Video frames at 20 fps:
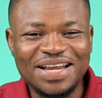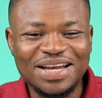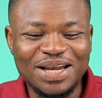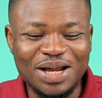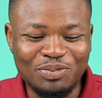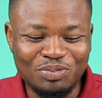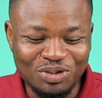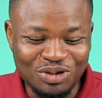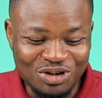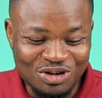
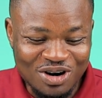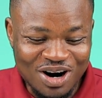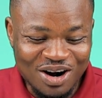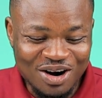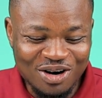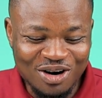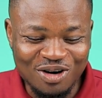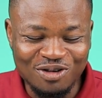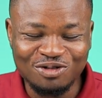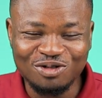The
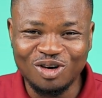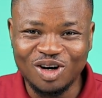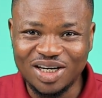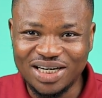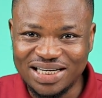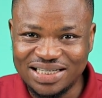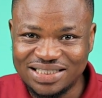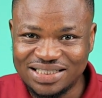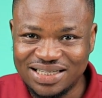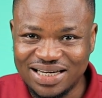plural of
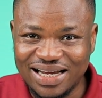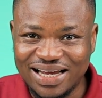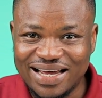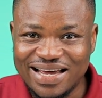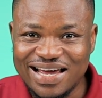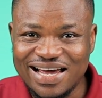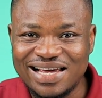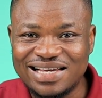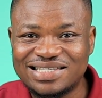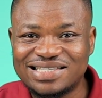auditia
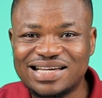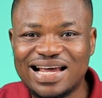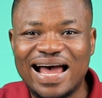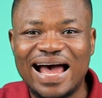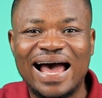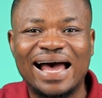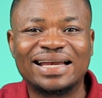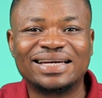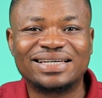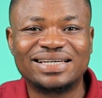is
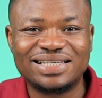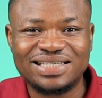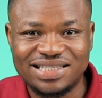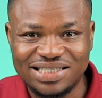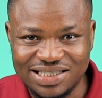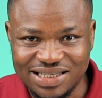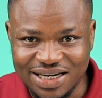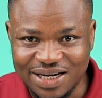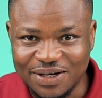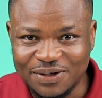
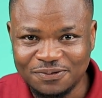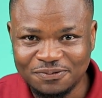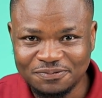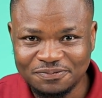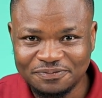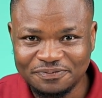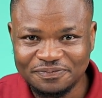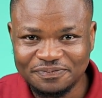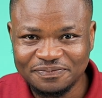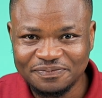adicia.
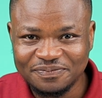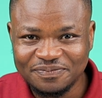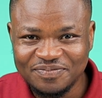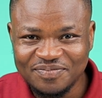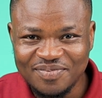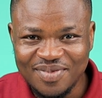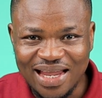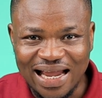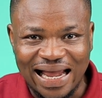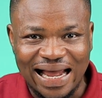
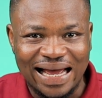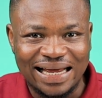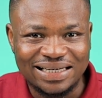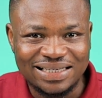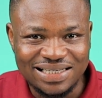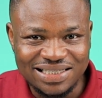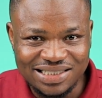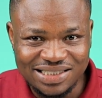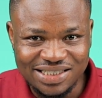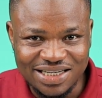
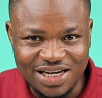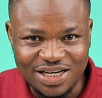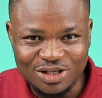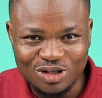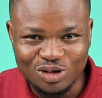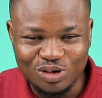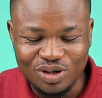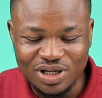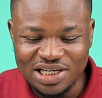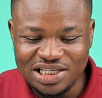Adicia.
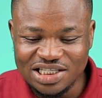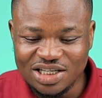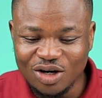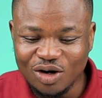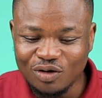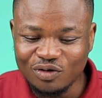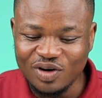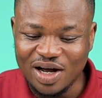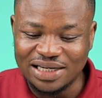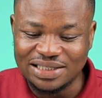So instead
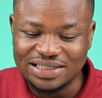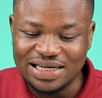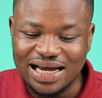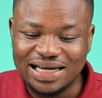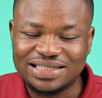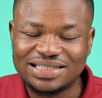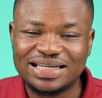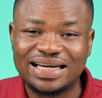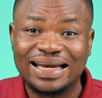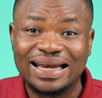of
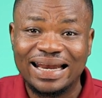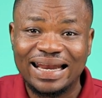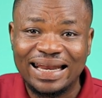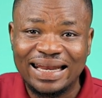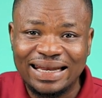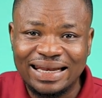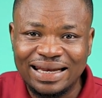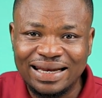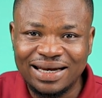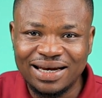attaching
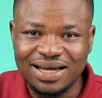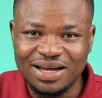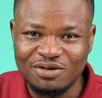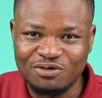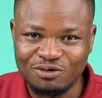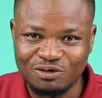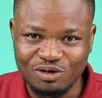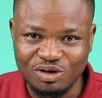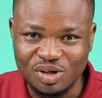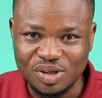
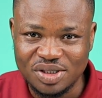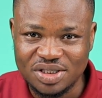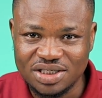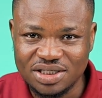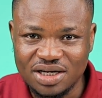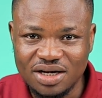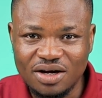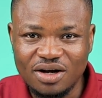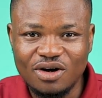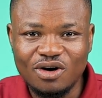in
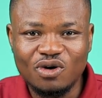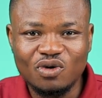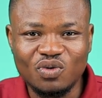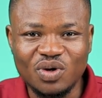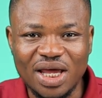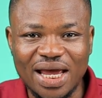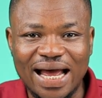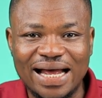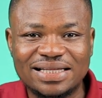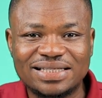front,
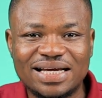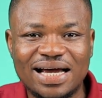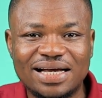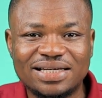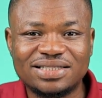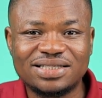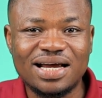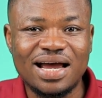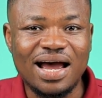we attach